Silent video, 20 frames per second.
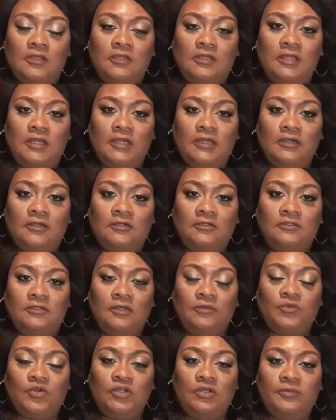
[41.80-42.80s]
Now,
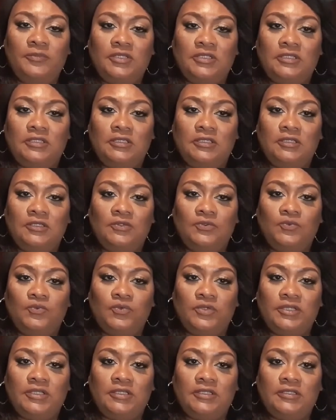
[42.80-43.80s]
I'm going to begin
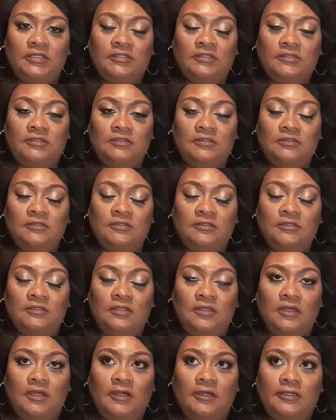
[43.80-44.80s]
with,
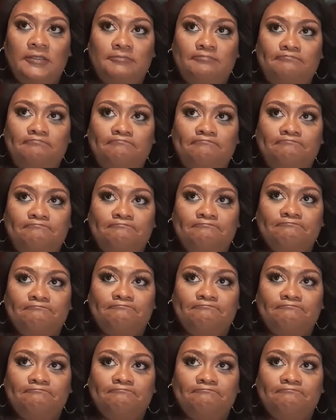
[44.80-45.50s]
I